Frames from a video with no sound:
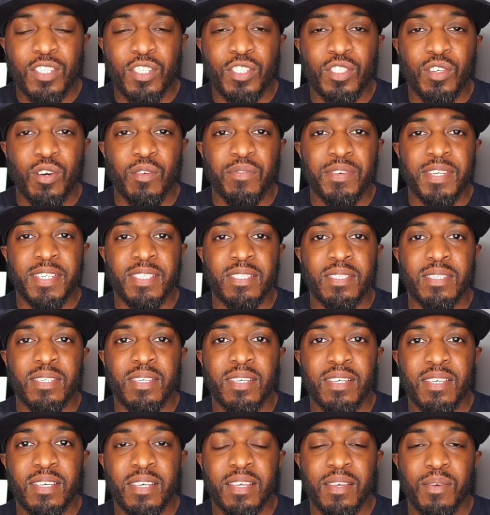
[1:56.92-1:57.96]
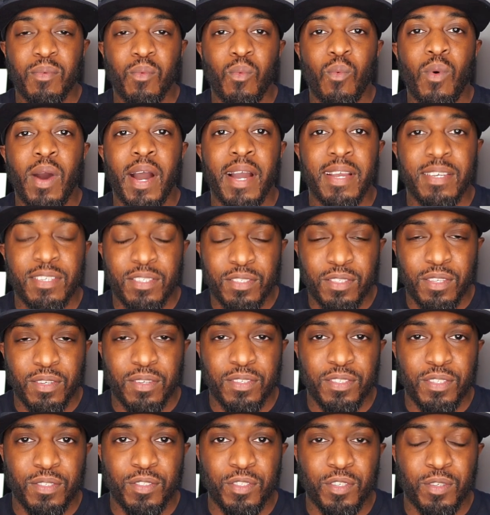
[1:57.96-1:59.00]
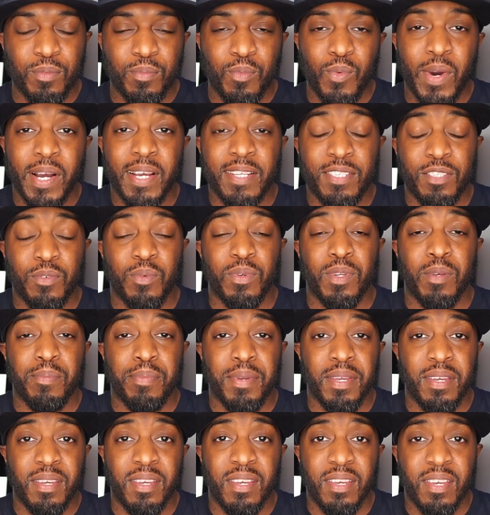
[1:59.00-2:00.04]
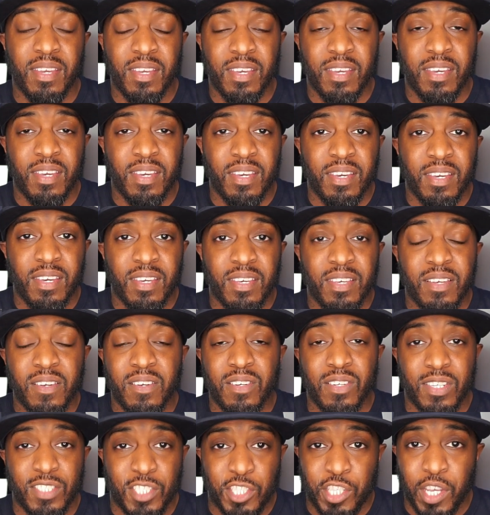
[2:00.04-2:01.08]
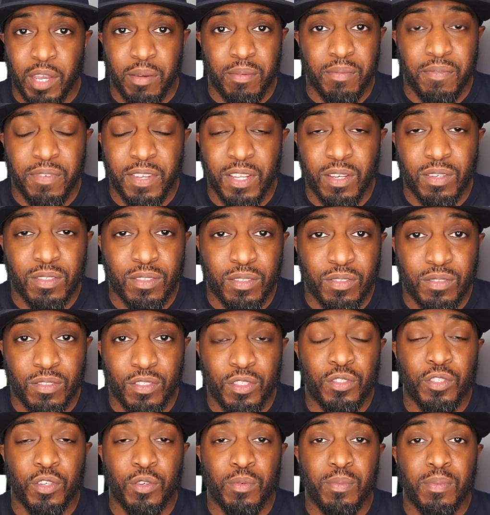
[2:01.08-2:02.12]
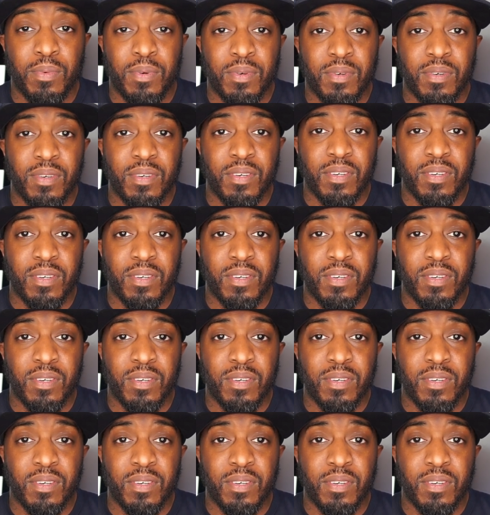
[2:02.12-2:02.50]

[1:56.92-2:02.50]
ask yourself is, why are you doing YouTube? Why do you want to be sharing videos on YouTube?